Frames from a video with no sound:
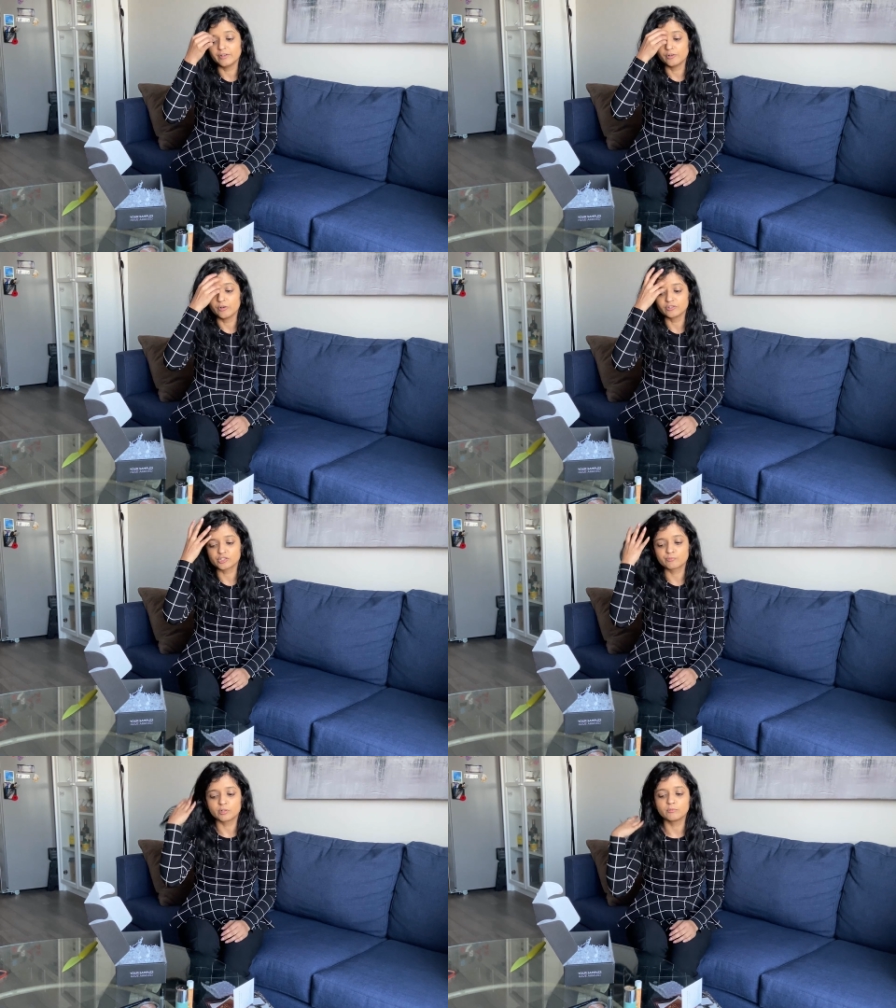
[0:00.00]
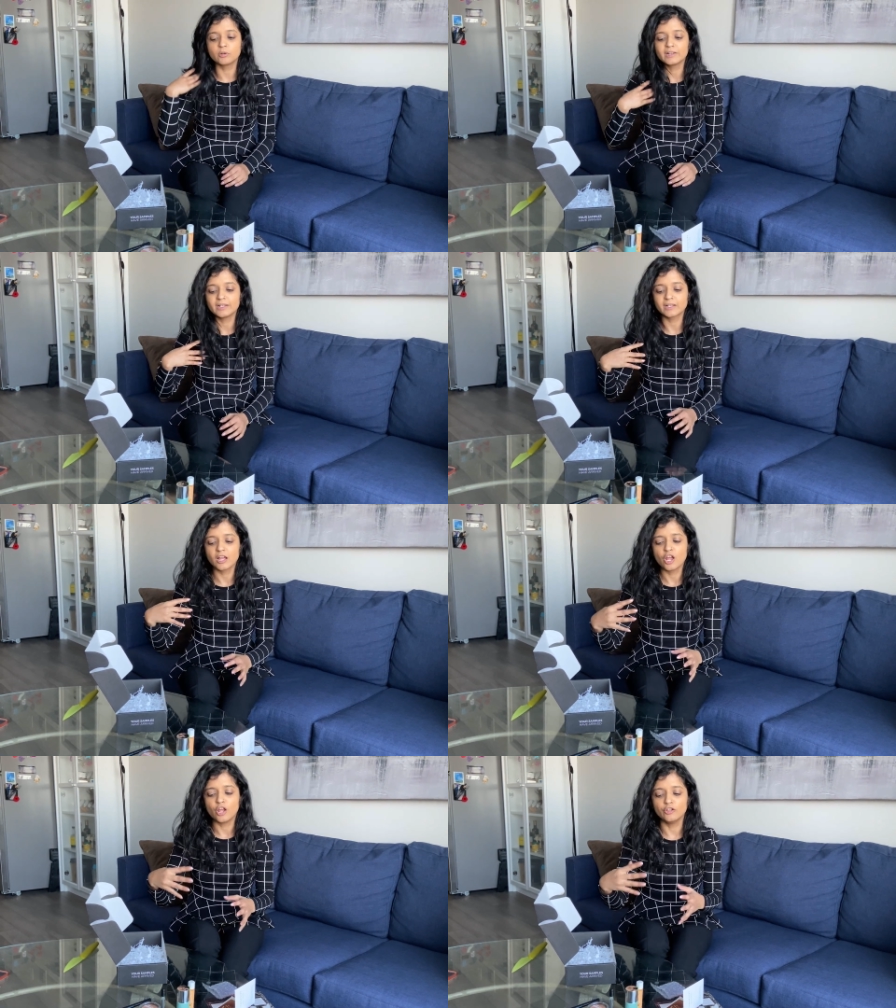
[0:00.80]
you know, just promoting
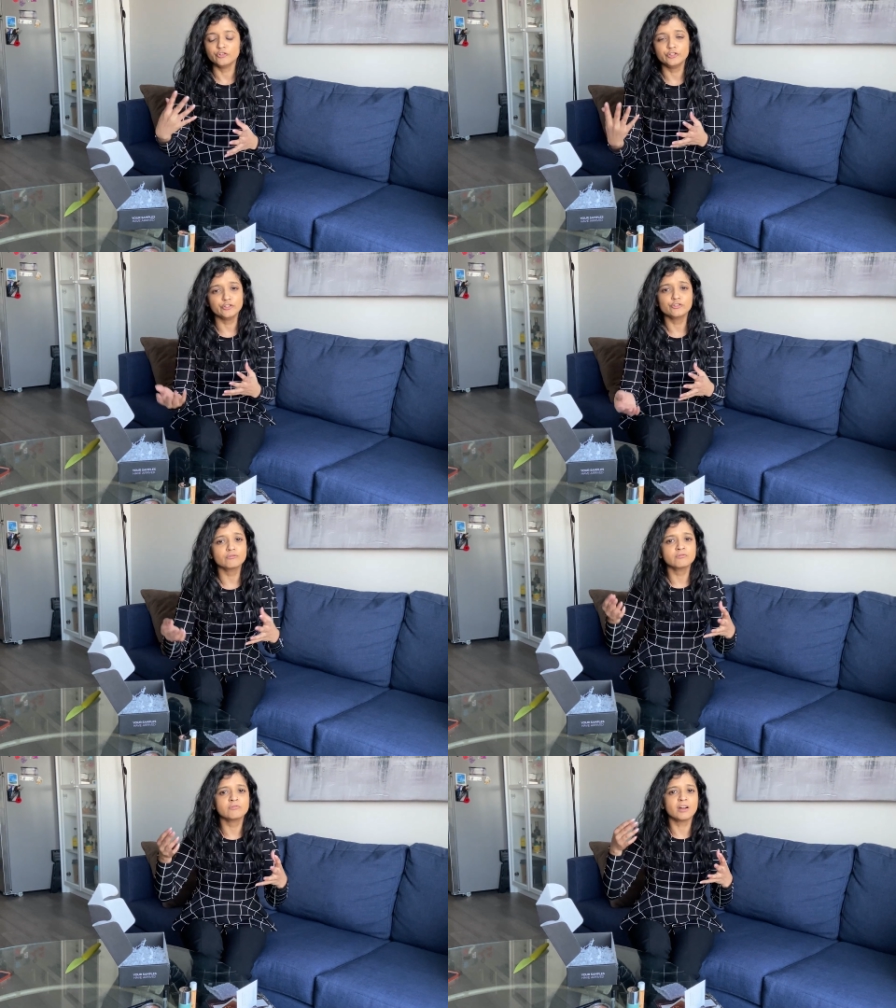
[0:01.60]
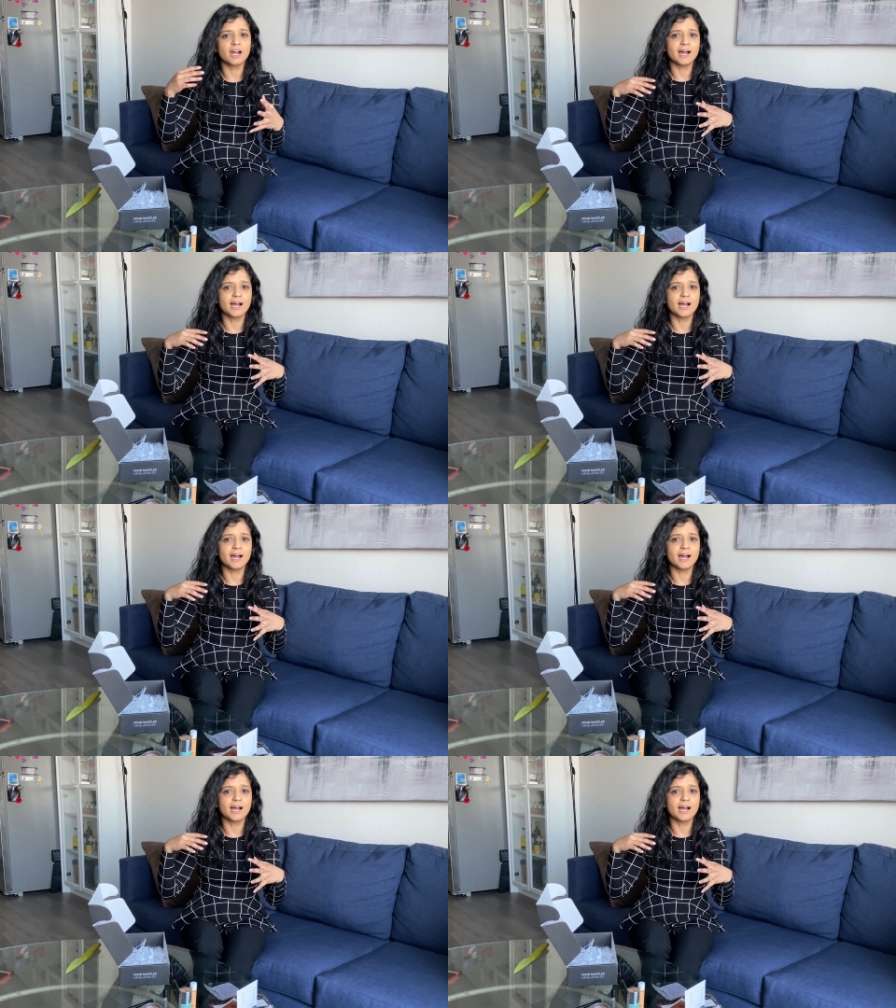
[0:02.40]
new